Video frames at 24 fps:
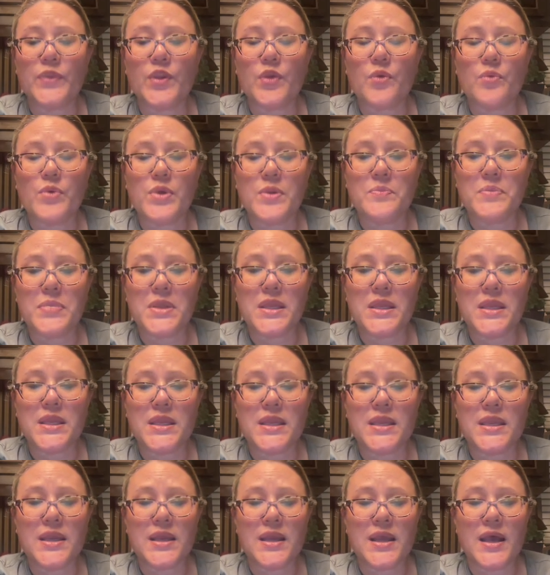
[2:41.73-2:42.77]
would
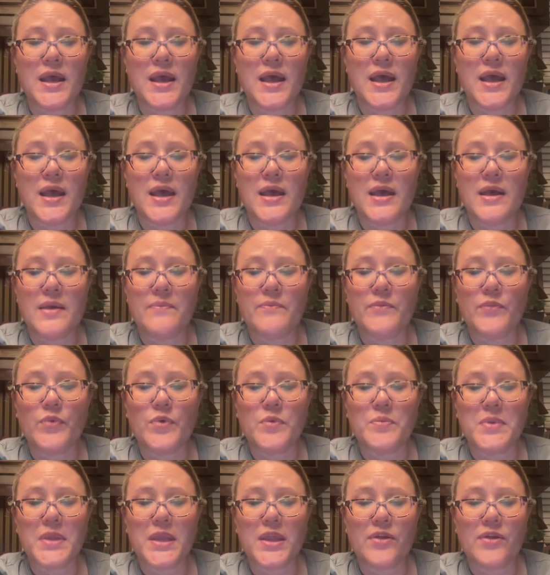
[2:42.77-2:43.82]
be
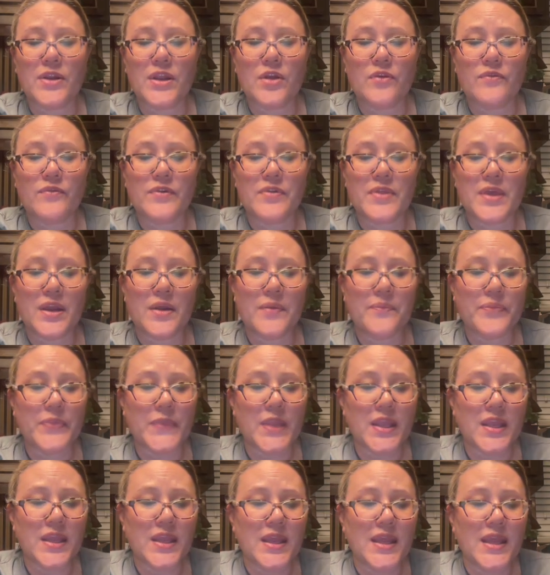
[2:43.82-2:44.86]
carried over there.
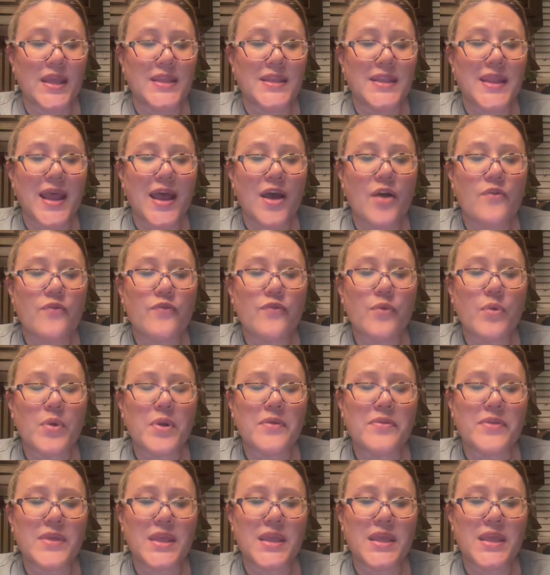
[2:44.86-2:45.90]
Now
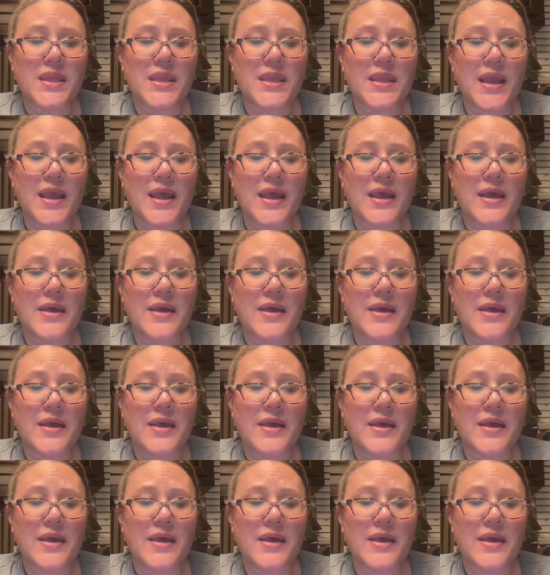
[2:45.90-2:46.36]
for the